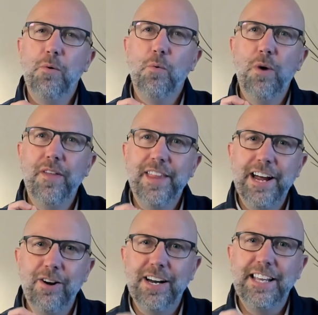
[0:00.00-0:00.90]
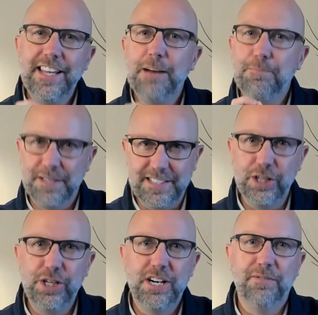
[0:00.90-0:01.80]
When they are in that
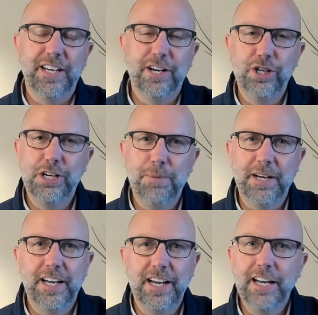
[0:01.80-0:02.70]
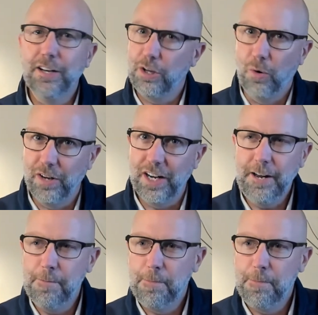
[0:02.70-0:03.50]
position of leadership, it can get lonely.